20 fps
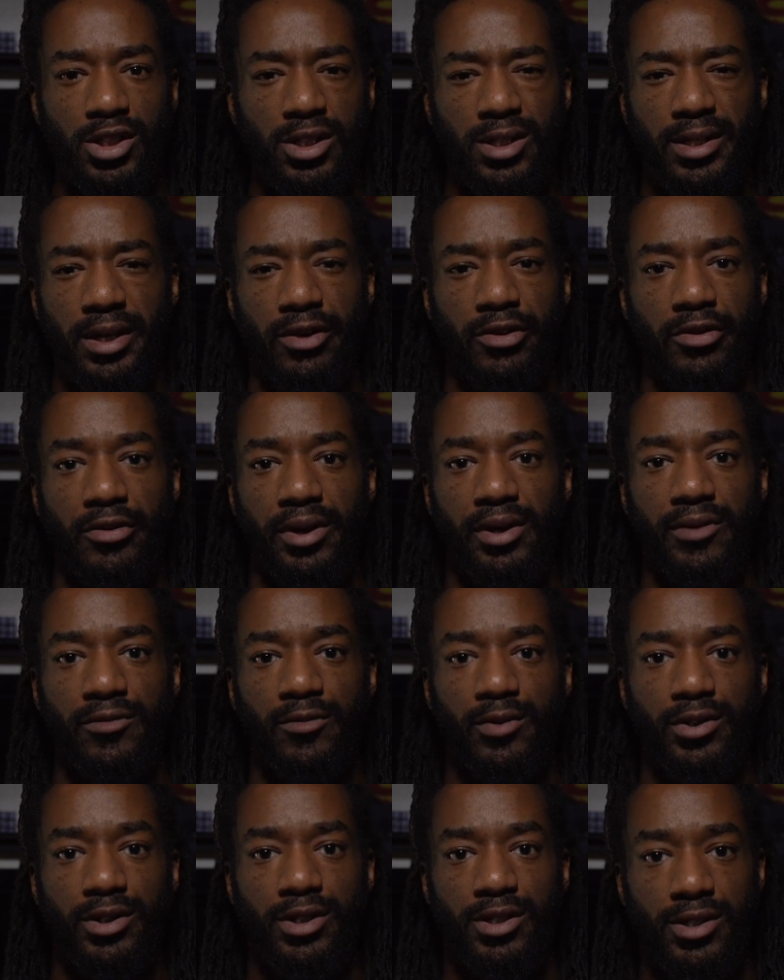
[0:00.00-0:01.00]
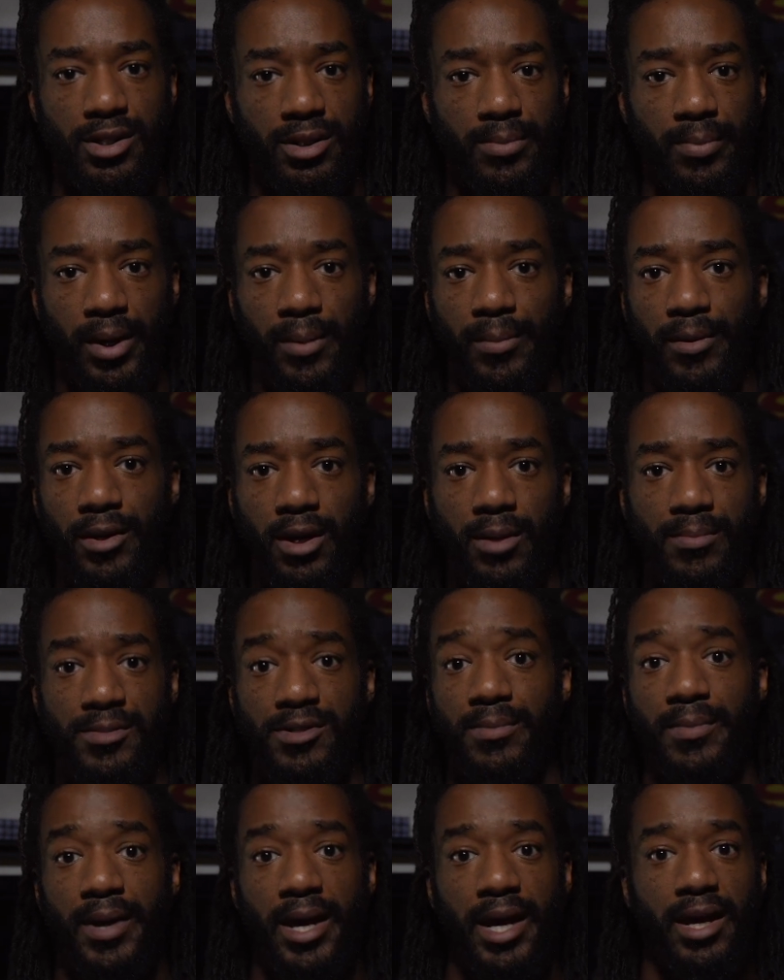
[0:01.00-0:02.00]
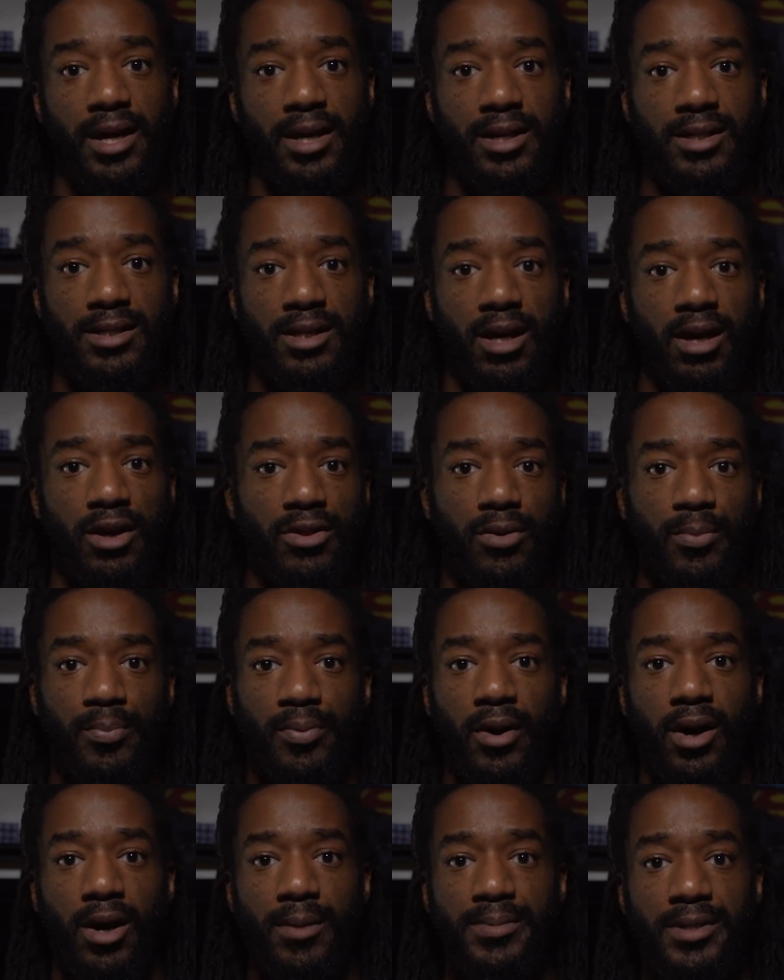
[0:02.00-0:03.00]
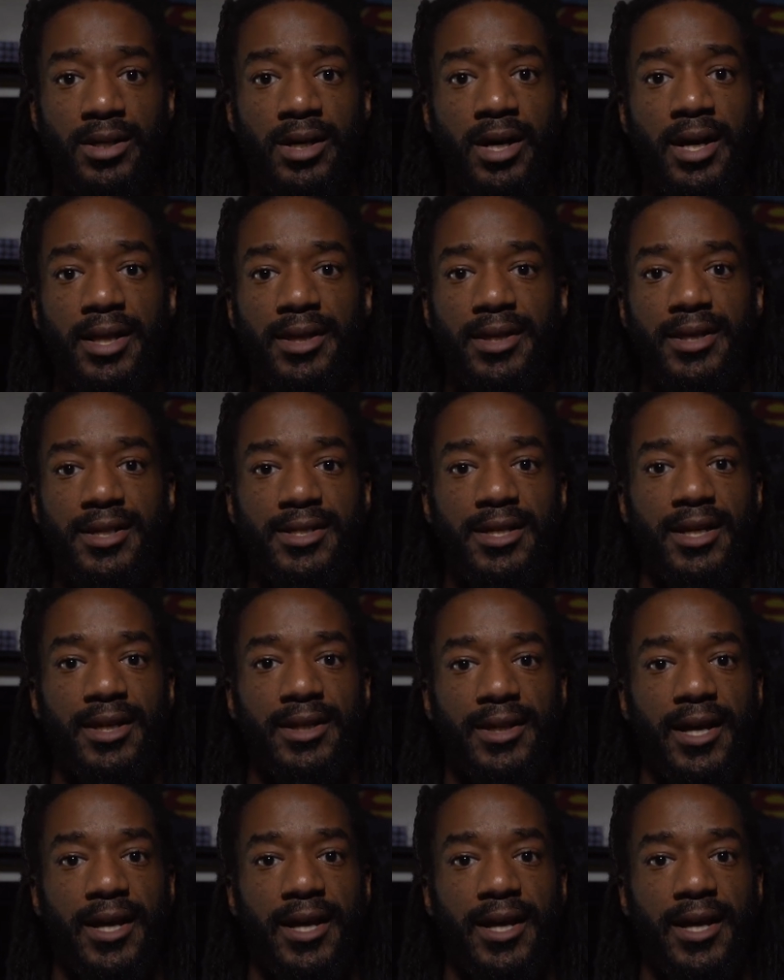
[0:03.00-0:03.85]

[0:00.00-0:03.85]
Just get creative with just the baby hump, some hands, other props, things like